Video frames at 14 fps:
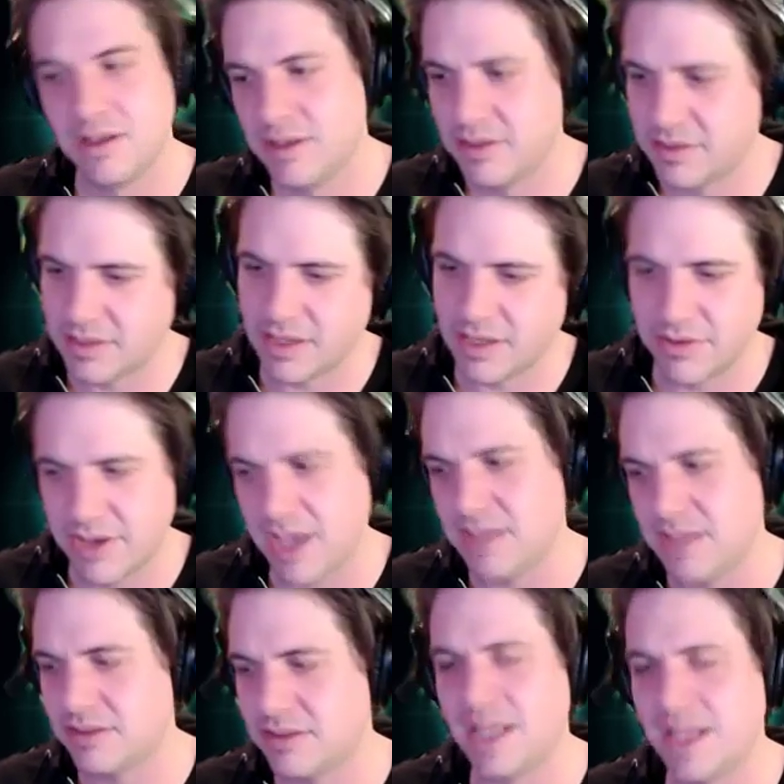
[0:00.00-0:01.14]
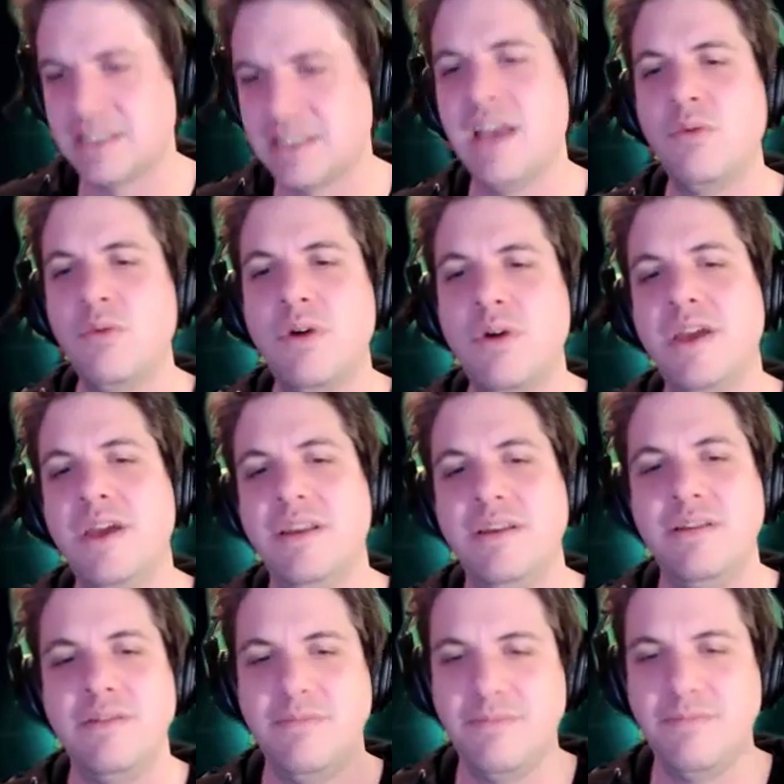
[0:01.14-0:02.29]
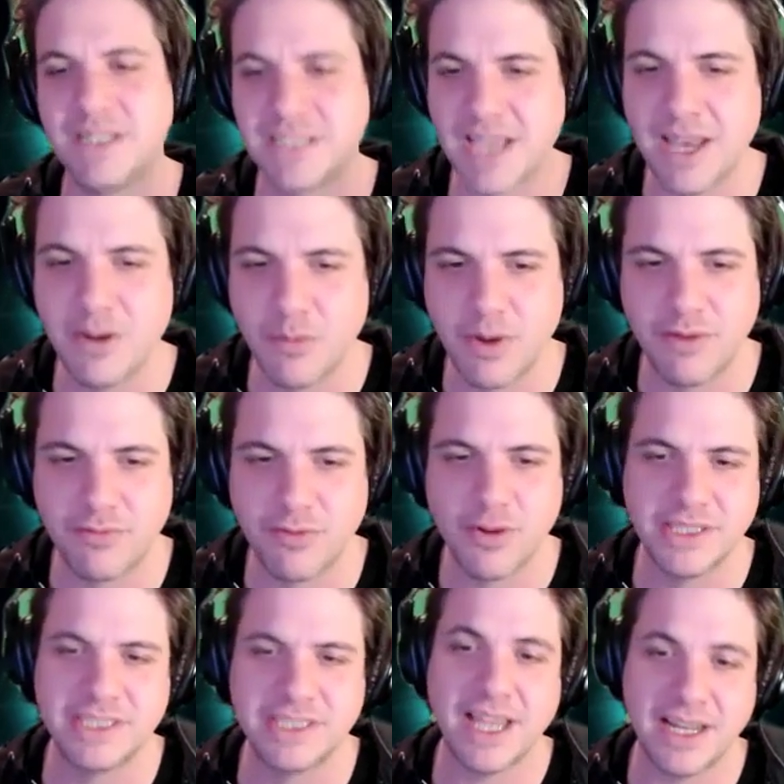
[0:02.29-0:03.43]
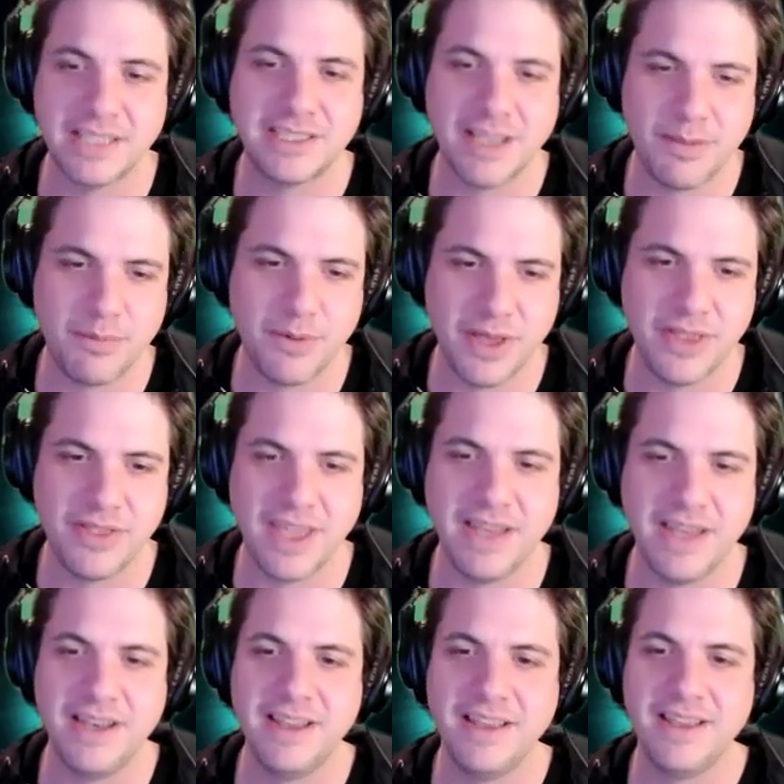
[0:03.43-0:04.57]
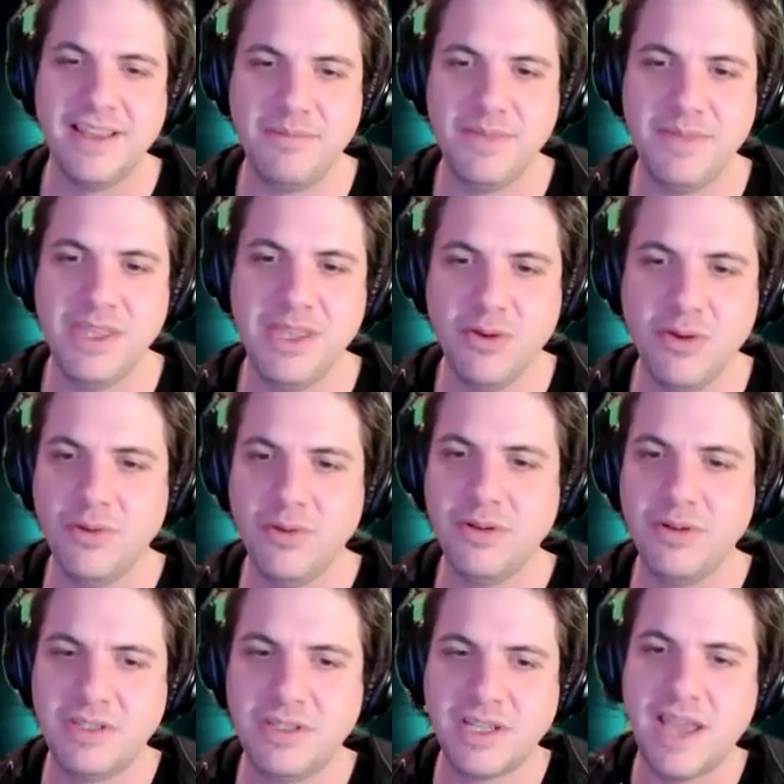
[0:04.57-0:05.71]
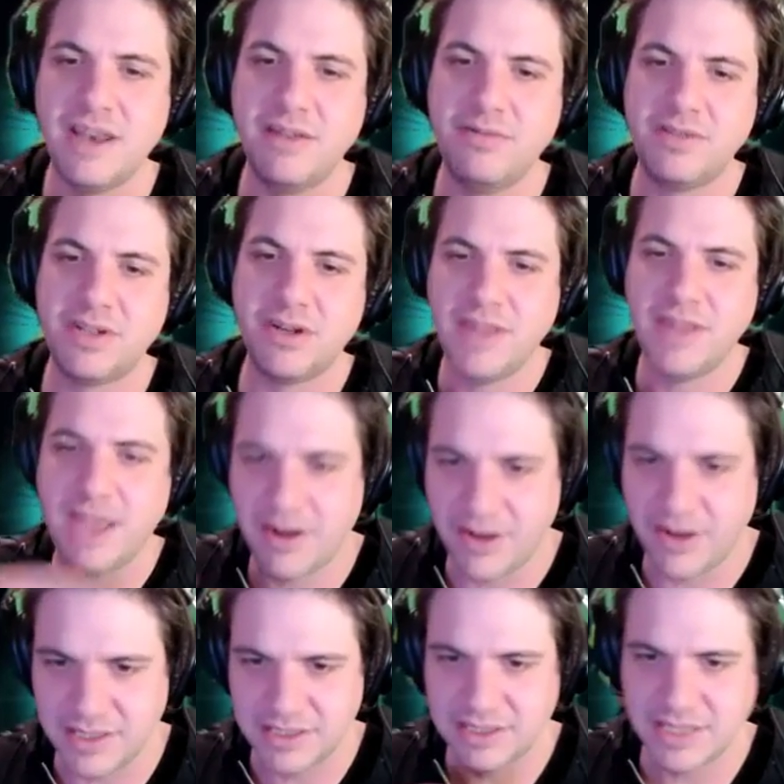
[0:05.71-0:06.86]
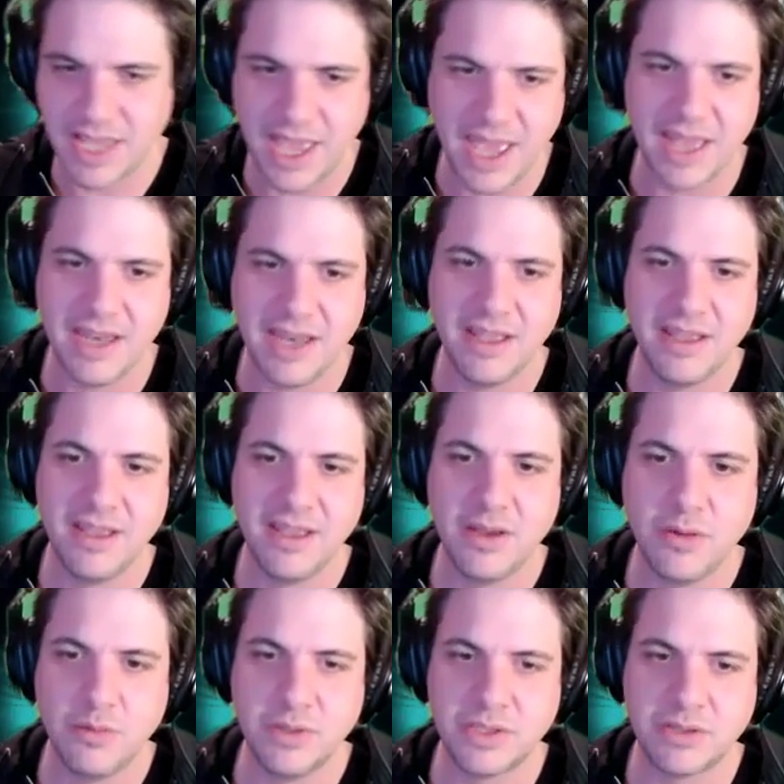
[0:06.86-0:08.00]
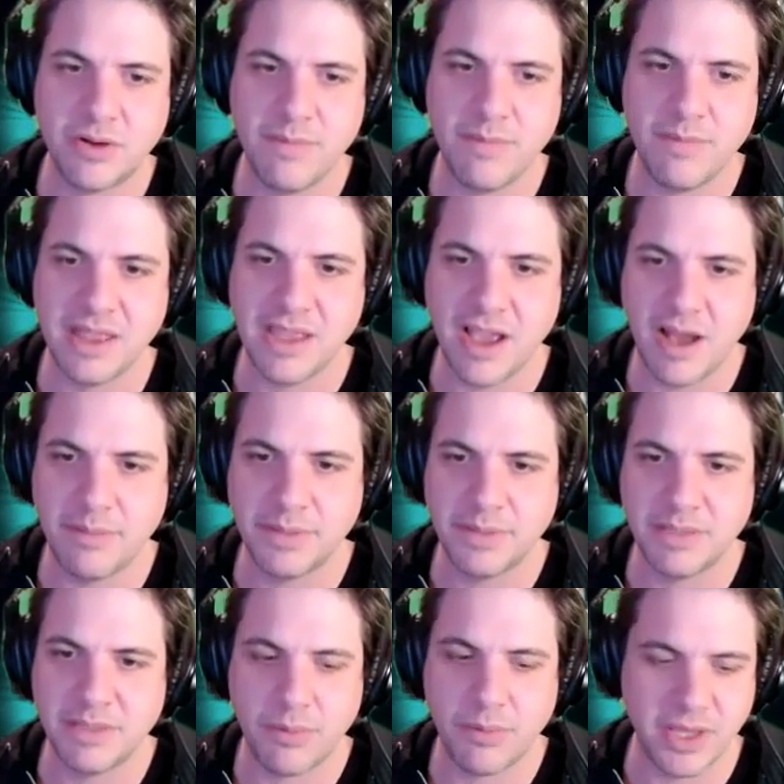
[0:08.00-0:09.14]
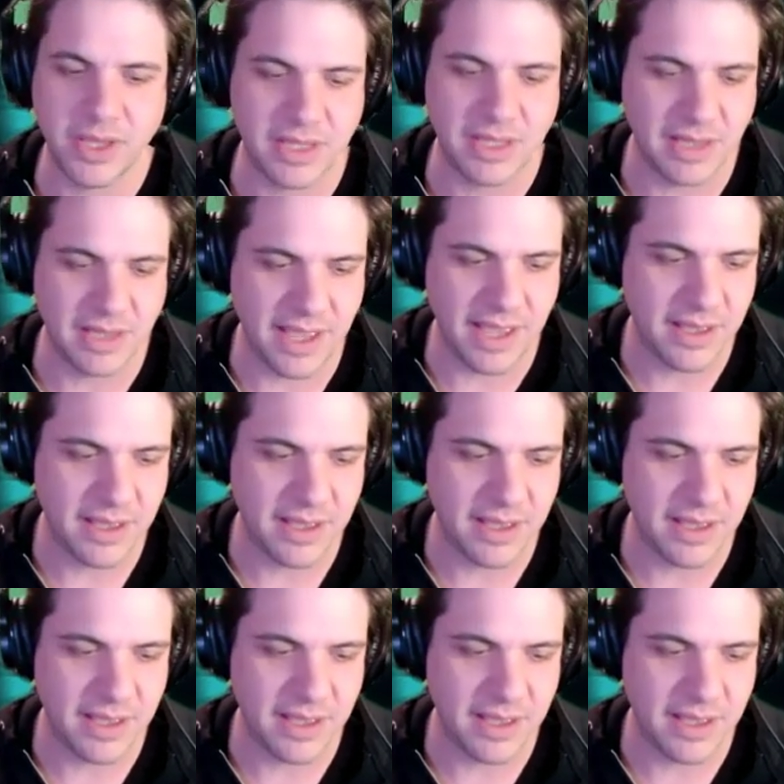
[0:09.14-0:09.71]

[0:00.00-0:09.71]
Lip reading: It's like, okay, so that's kind of what Freud set us up with, and Jung, to kind of turn that on its head, was sort of making the opposite point, that like